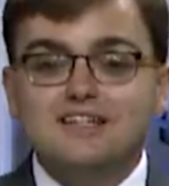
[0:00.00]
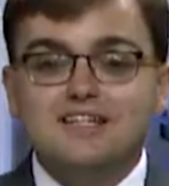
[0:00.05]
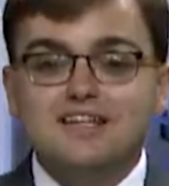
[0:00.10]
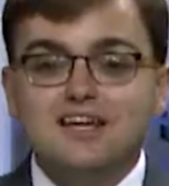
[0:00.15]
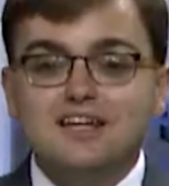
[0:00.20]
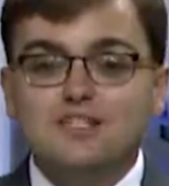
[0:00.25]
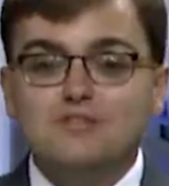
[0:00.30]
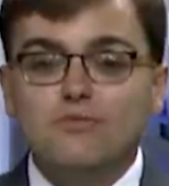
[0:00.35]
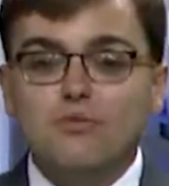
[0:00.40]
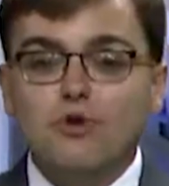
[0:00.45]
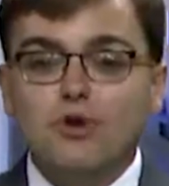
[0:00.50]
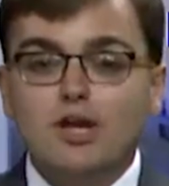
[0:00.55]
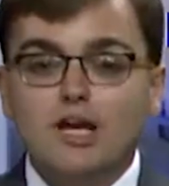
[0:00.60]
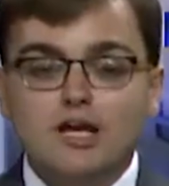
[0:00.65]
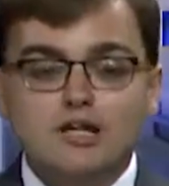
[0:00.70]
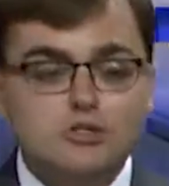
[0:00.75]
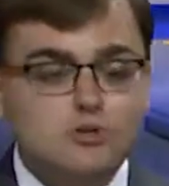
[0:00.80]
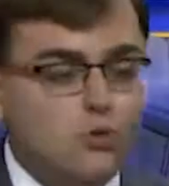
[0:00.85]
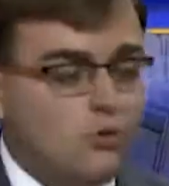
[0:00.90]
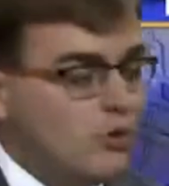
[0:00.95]
Tonight's
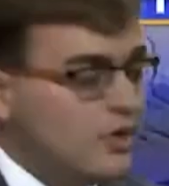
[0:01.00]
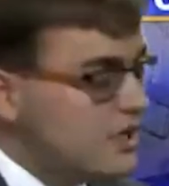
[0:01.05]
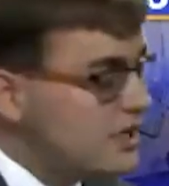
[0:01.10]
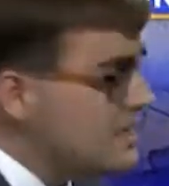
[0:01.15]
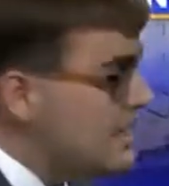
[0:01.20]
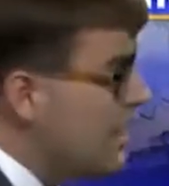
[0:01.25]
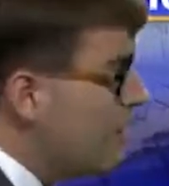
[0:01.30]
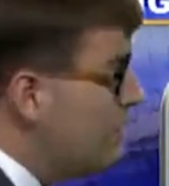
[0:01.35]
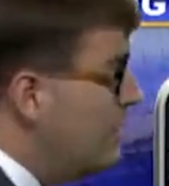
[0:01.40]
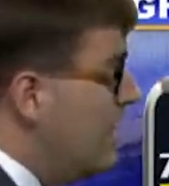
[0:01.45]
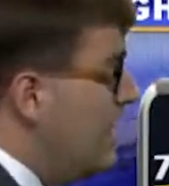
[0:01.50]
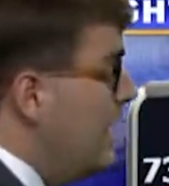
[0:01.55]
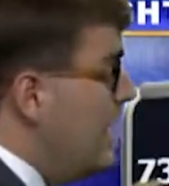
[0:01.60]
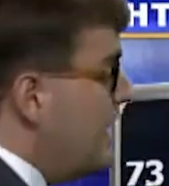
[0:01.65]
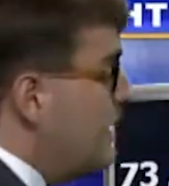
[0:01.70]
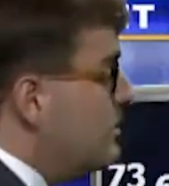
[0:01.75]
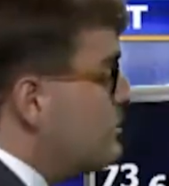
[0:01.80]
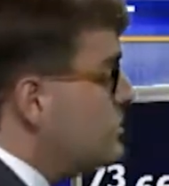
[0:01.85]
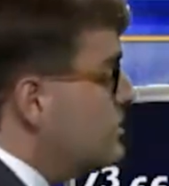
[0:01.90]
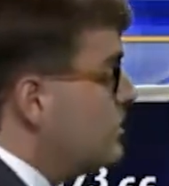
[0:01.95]
forecast cooling it down
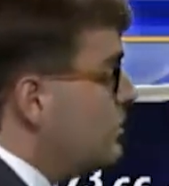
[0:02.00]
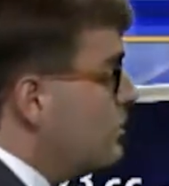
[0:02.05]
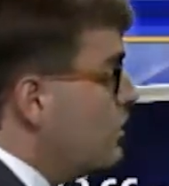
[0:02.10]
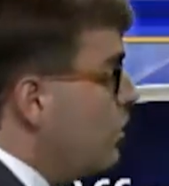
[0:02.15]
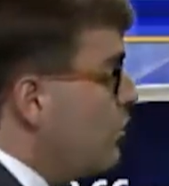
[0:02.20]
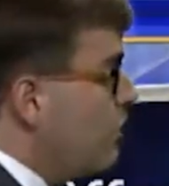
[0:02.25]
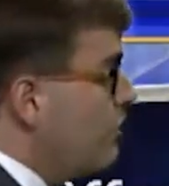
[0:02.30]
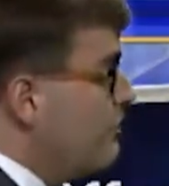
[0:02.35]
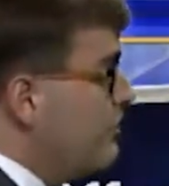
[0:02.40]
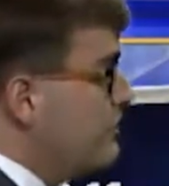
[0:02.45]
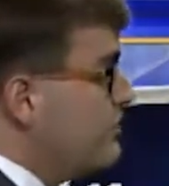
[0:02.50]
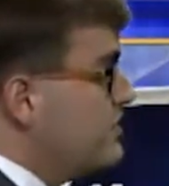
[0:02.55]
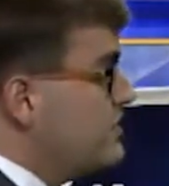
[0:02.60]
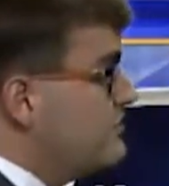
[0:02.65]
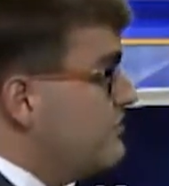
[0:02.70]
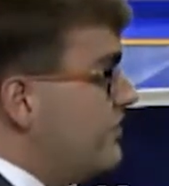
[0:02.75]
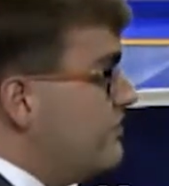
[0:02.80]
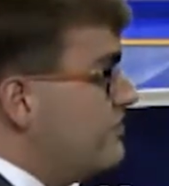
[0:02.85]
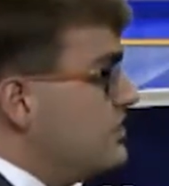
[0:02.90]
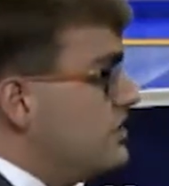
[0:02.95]
into the lower
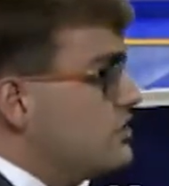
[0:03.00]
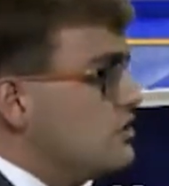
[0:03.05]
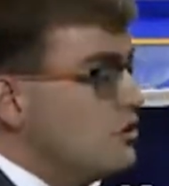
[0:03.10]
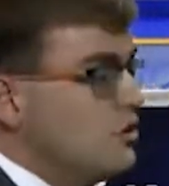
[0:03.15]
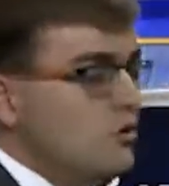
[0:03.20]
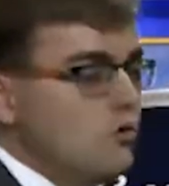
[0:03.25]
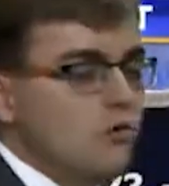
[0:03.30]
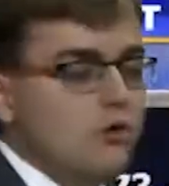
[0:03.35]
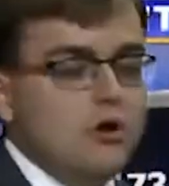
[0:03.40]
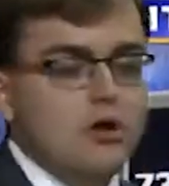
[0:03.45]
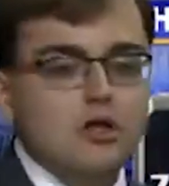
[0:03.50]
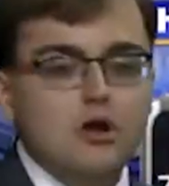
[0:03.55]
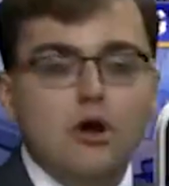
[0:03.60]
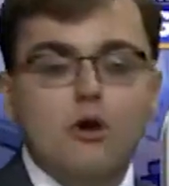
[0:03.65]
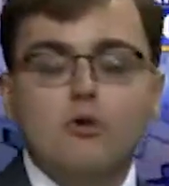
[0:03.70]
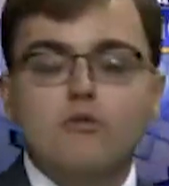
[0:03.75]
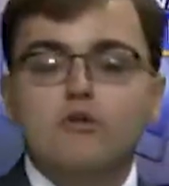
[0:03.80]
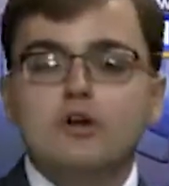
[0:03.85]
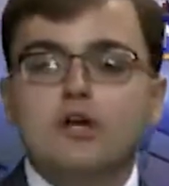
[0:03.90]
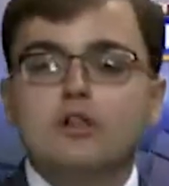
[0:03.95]
50s, 52
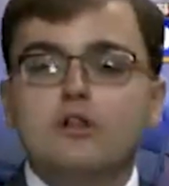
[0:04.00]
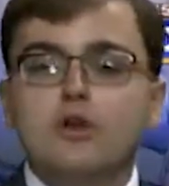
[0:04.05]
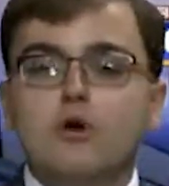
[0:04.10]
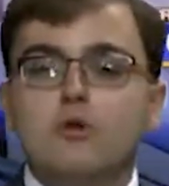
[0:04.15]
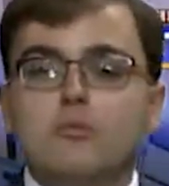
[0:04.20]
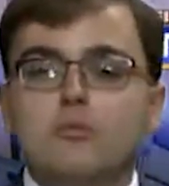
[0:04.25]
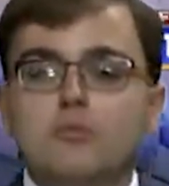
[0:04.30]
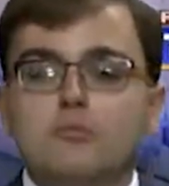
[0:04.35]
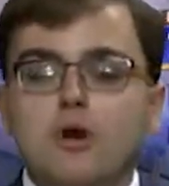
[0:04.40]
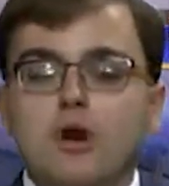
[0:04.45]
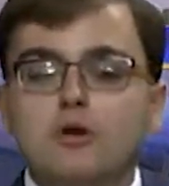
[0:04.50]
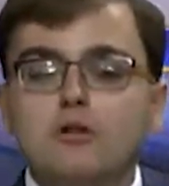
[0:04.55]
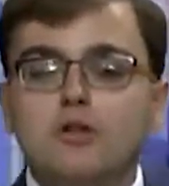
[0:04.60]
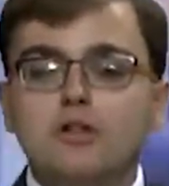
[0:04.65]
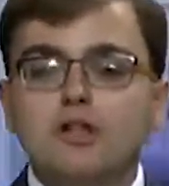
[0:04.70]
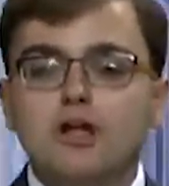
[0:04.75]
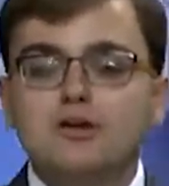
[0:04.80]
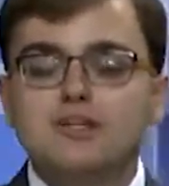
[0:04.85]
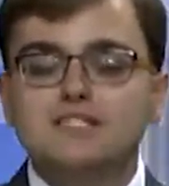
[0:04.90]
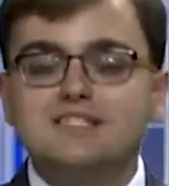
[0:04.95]
our overnight low with partly
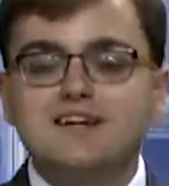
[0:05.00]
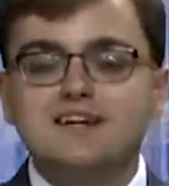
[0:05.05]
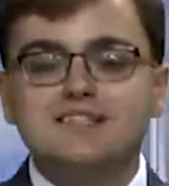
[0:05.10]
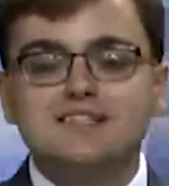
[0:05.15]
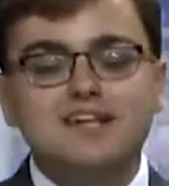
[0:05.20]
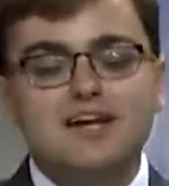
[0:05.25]
cloudy skies.